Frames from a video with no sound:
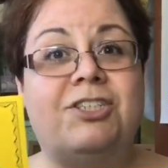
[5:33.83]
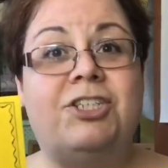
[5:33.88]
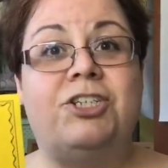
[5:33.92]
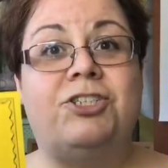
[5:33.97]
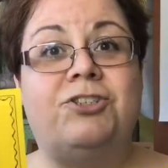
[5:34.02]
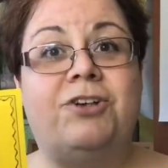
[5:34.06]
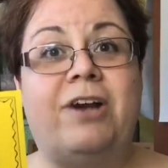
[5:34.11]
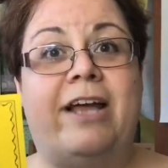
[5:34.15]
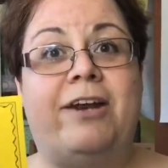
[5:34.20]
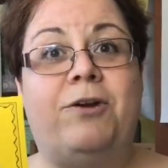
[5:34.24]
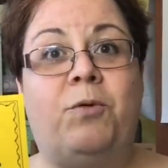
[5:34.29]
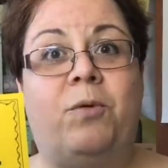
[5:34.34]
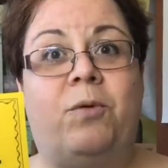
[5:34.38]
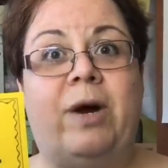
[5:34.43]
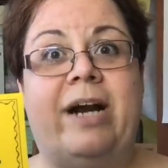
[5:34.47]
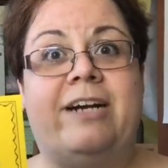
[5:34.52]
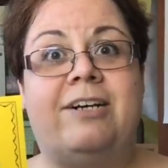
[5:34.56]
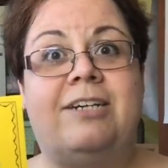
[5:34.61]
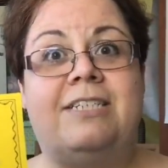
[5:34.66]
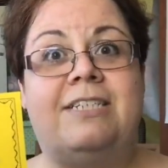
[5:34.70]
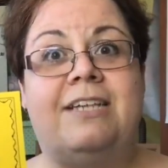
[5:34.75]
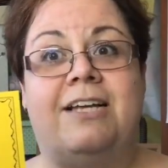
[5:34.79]
to try to
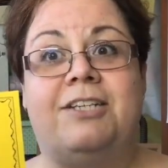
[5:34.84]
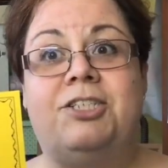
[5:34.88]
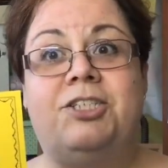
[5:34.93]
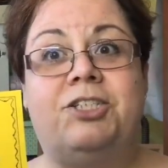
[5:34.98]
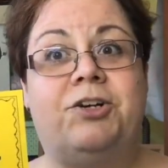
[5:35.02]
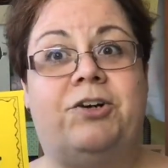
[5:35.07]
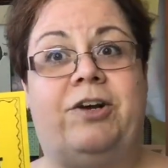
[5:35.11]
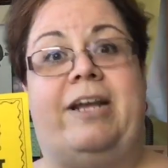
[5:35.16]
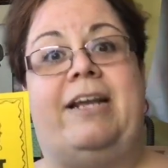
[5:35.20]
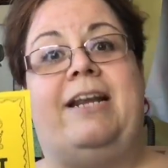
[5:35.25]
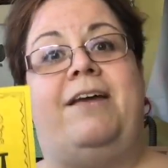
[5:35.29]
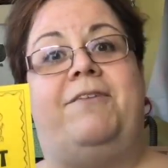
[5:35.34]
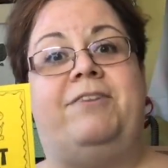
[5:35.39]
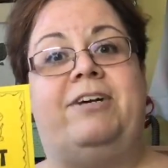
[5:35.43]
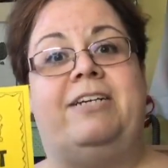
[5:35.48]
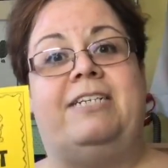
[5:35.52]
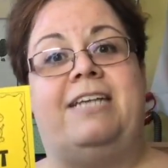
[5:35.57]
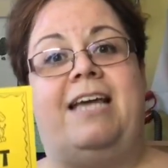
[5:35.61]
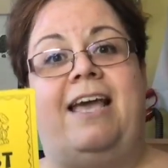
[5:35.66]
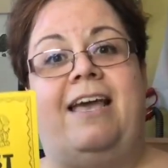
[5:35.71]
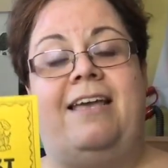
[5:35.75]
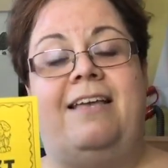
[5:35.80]
wear sunscreen every
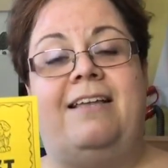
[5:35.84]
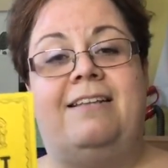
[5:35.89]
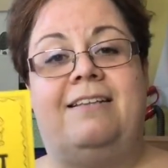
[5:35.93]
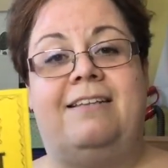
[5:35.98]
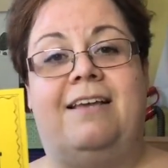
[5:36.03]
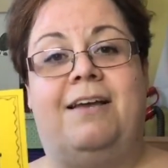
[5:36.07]
day.